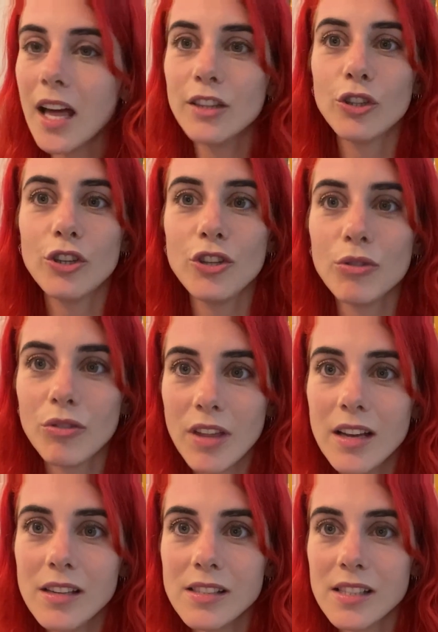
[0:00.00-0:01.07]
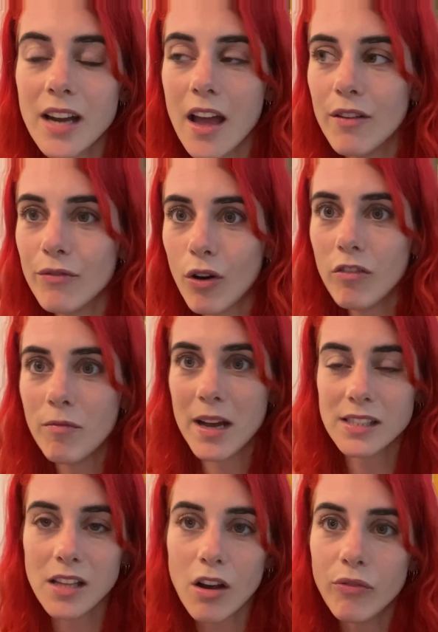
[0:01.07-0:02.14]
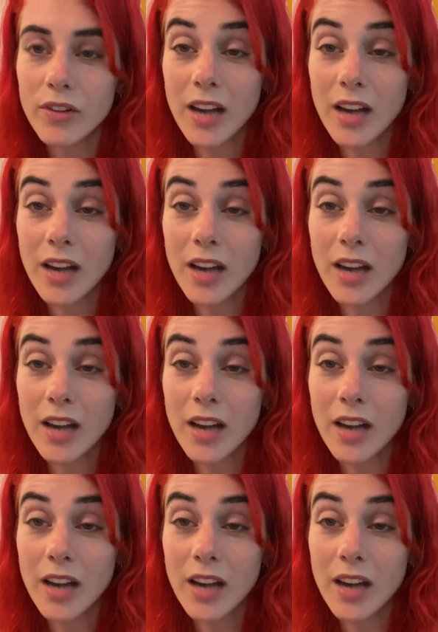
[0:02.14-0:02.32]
I learn new things and I evolve myself,